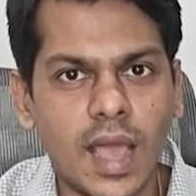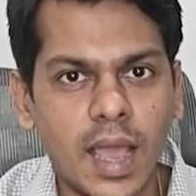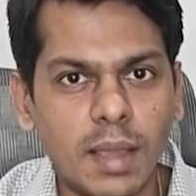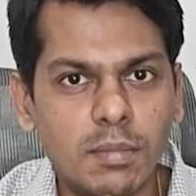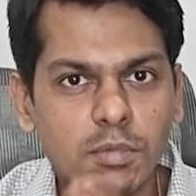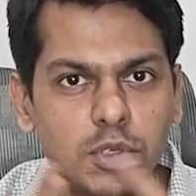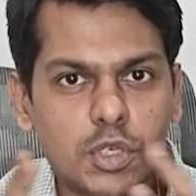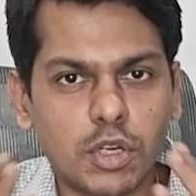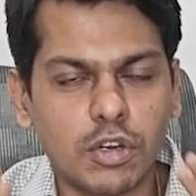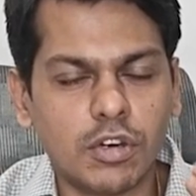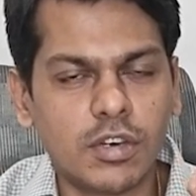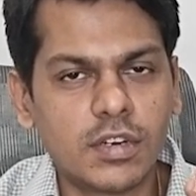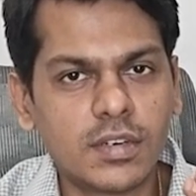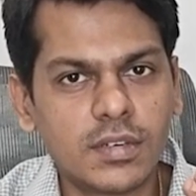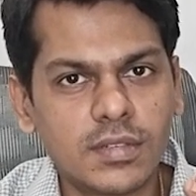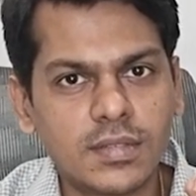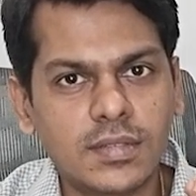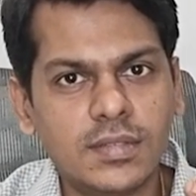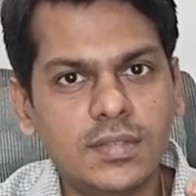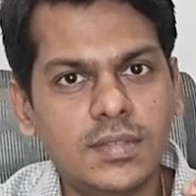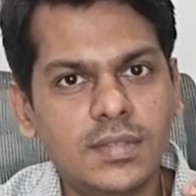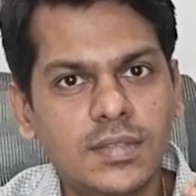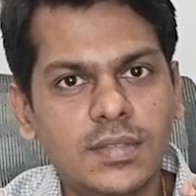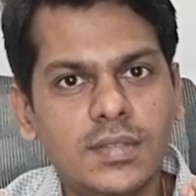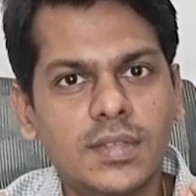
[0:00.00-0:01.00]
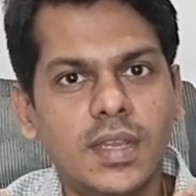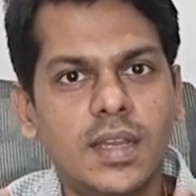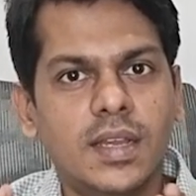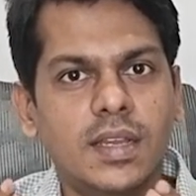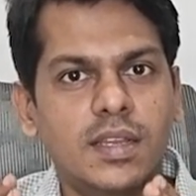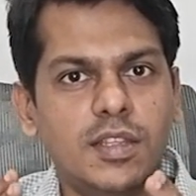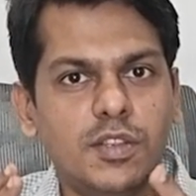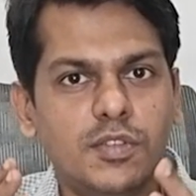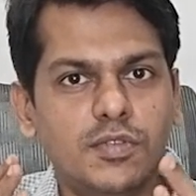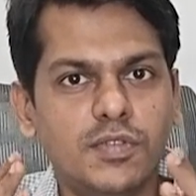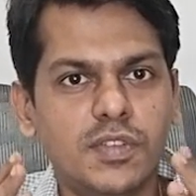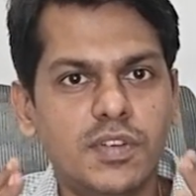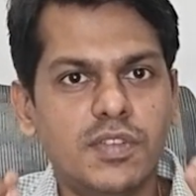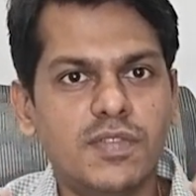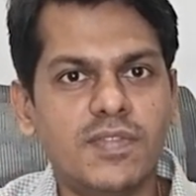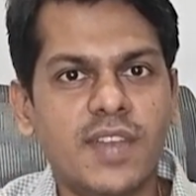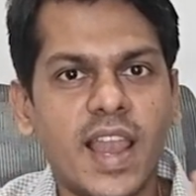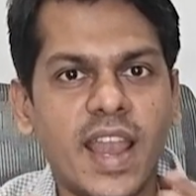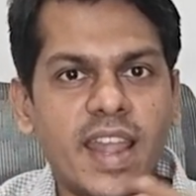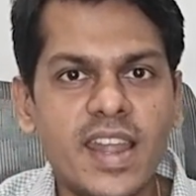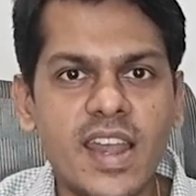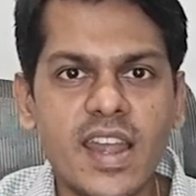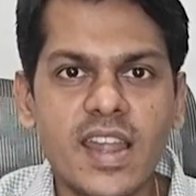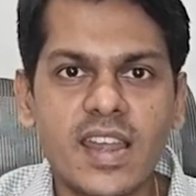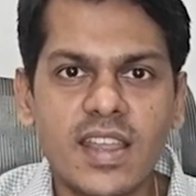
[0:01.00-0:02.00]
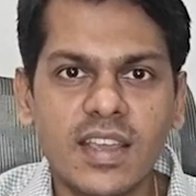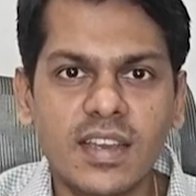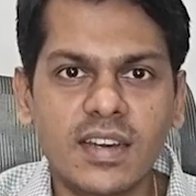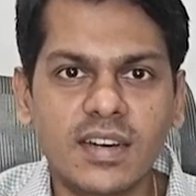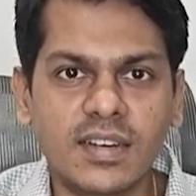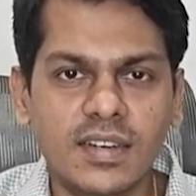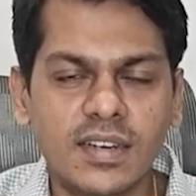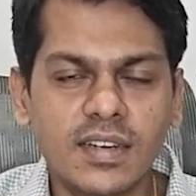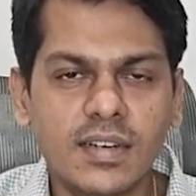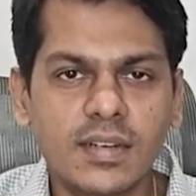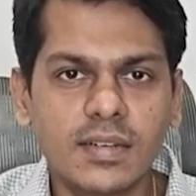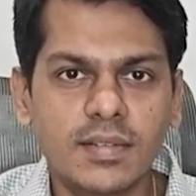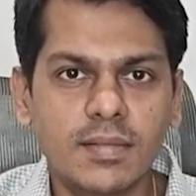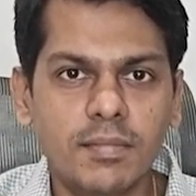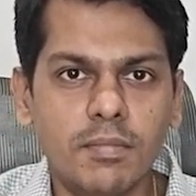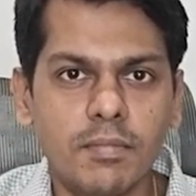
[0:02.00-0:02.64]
I'm sure you would have landed here